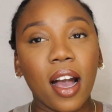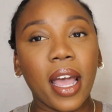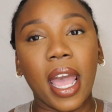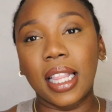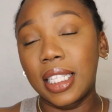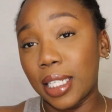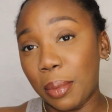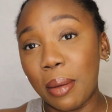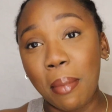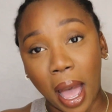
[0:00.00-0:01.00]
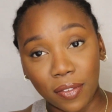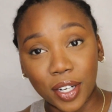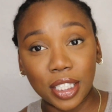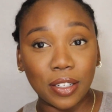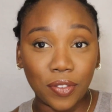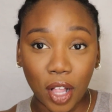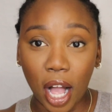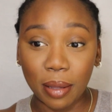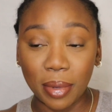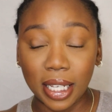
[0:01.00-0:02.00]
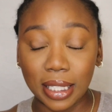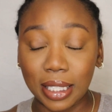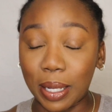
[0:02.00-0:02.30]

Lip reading: okay, this is gonna be my version of Vlogmas,